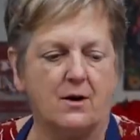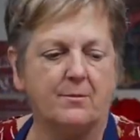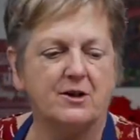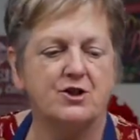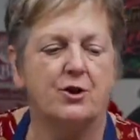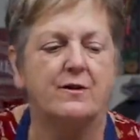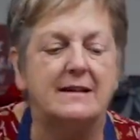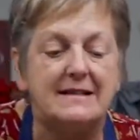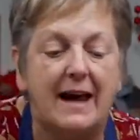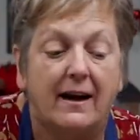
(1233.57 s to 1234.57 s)
So I'm gonna show you
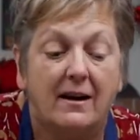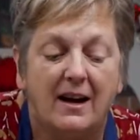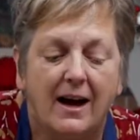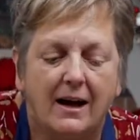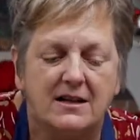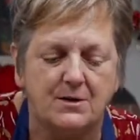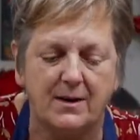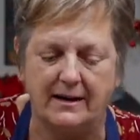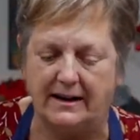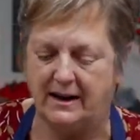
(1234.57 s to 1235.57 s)
this and just
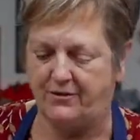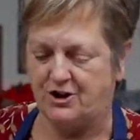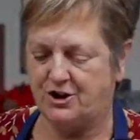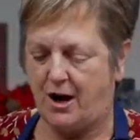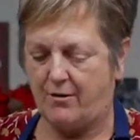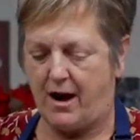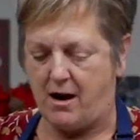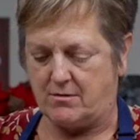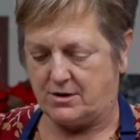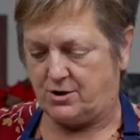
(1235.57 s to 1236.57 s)
wanted to give a shout
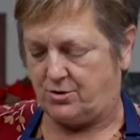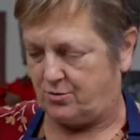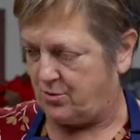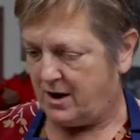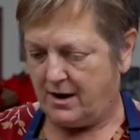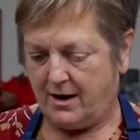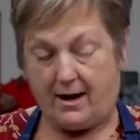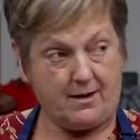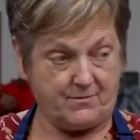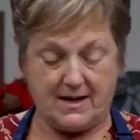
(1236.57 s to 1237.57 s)
out to
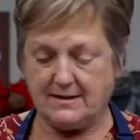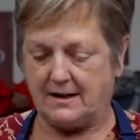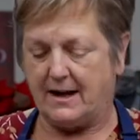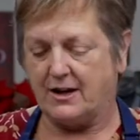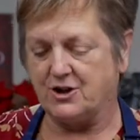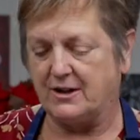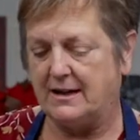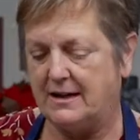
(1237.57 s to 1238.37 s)
um, Dustin actually.